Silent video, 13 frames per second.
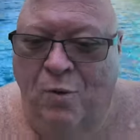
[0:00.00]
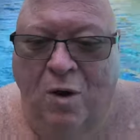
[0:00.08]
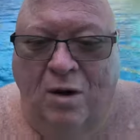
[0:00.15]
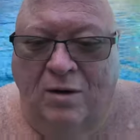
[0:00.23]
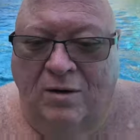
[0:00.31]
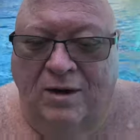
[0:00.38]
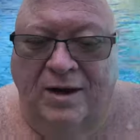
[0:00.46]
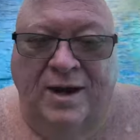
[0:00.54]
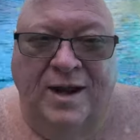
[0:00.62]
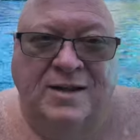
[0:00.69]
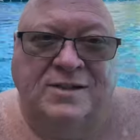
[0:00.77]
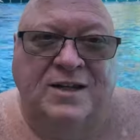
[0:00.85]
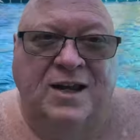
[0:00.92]
water. And
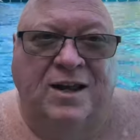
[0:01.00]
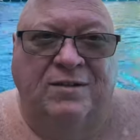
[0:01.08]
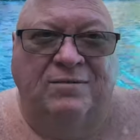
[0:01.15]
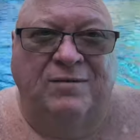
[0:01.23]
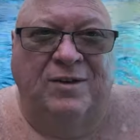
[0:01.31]
that's it.